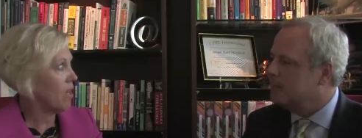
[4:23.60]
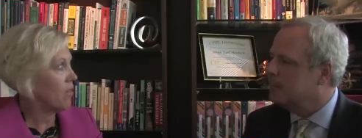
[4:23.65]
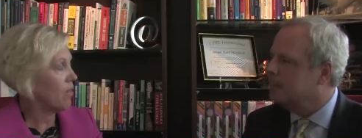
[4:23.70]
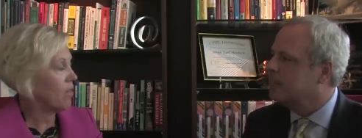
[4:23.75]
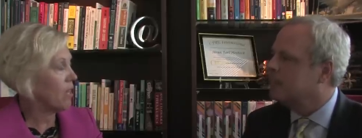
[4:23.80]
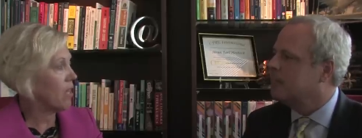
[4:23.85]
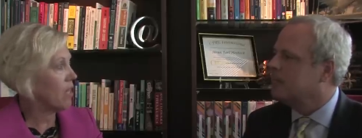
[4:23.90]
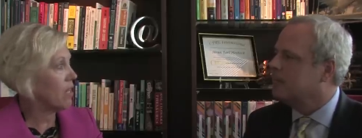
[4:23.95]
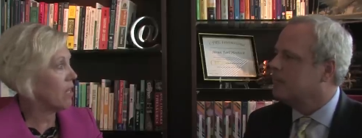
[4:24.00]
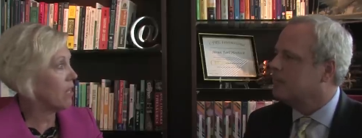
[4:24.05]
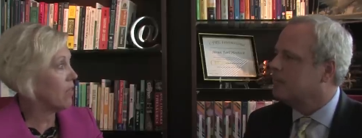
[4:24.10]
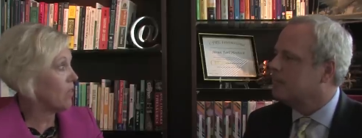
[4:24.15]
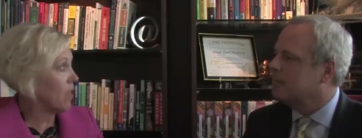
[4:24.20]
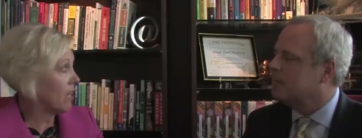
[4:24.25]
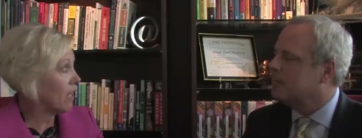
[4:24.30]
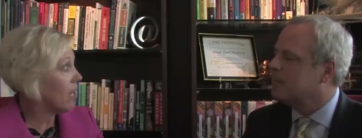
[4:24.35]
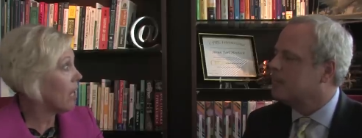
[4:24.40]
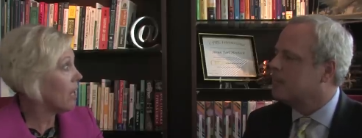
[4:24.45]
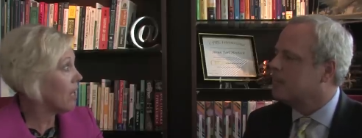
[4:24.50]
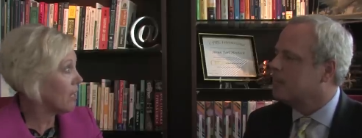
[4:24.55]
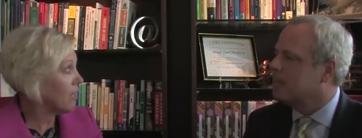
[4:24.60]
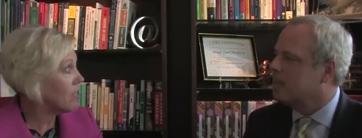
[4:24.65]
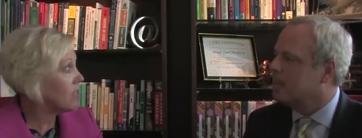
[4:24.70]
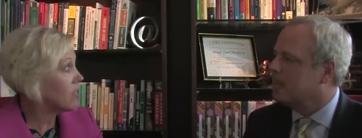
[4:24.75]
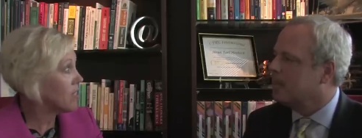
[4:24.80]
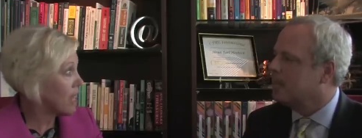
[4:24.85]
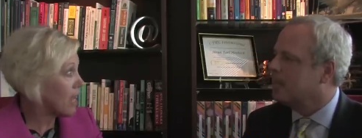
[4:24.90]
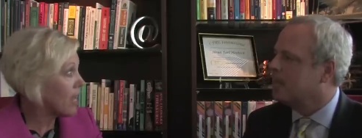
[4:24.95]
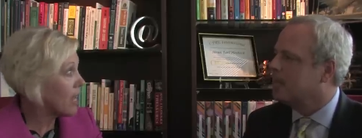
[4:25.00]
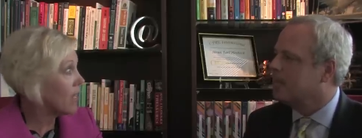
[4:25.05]
Speaker 1: that it, they can
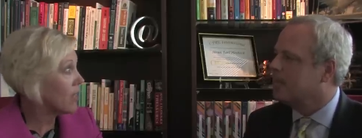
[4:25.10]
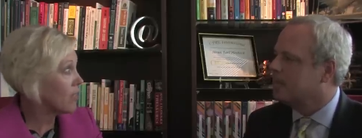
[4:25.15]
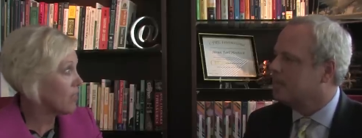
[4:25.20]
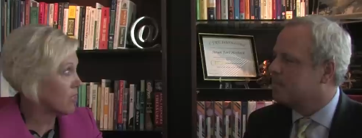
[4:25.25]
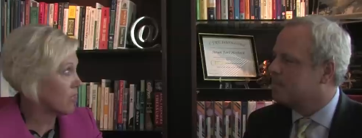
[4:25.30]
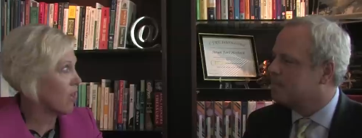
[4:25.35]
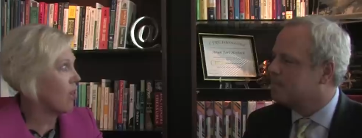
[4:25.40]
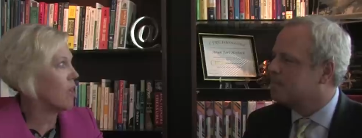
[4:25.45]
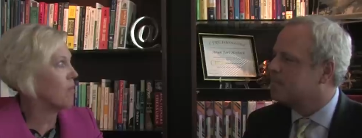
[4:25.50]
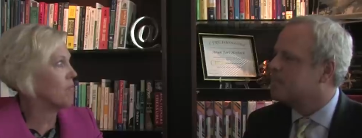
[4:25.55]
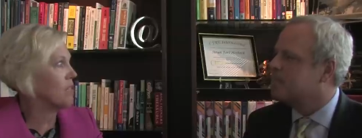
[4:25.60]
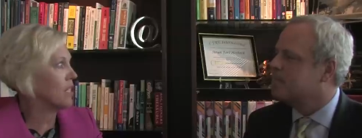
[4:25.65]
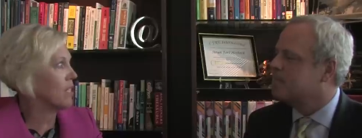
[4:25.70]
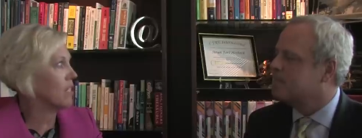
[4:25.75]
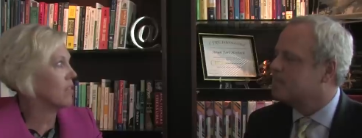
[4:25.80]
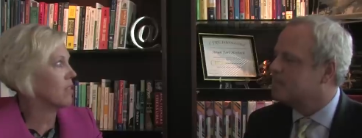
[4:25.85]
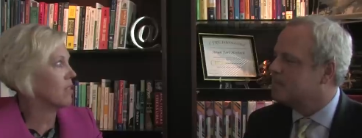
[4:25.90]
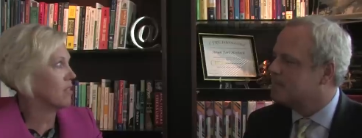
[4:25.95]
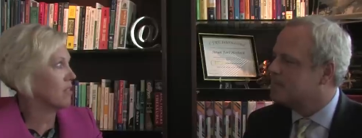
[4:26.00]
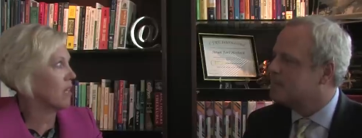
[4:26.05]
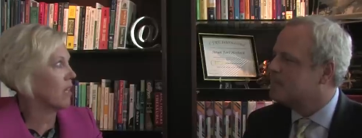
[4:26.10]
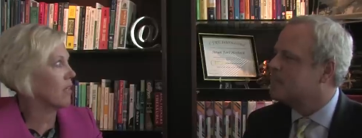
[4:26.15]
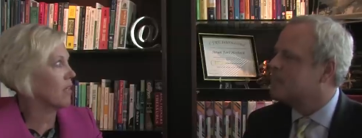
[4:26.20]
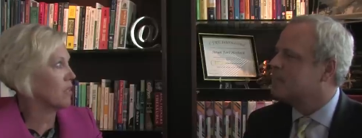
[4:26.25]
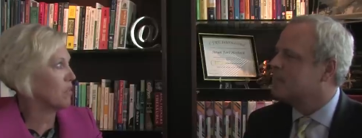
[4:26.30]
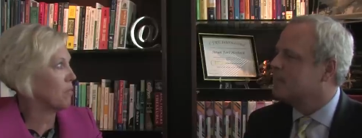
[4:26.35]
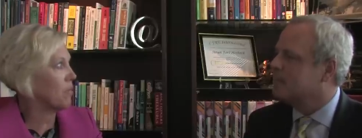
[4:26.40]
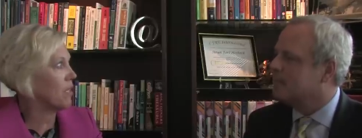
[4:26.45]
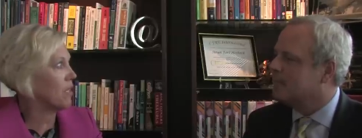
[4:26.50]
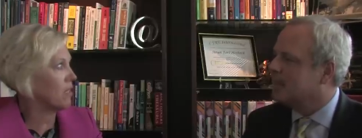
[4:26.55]
take the time to get the second
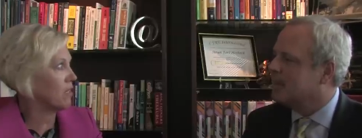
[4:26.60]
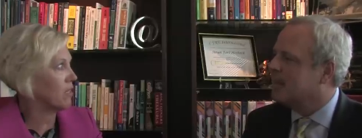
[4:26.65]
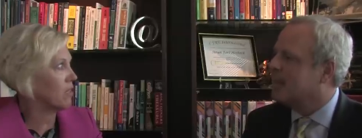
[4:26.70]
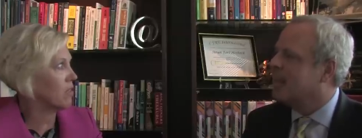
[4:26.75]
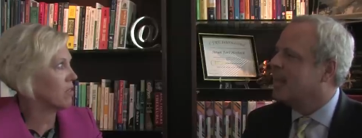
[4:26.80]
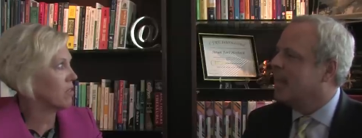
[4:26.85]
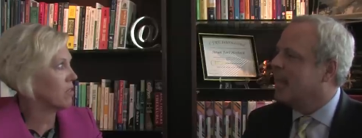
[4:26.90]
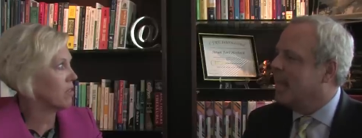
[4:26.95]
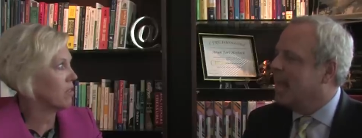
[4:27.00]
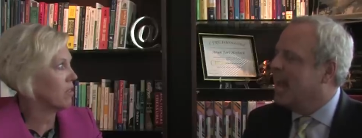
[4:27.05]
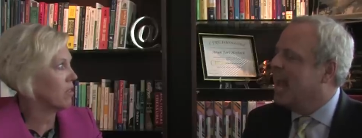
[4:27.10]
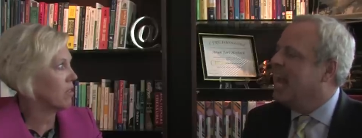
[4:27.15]
opinions.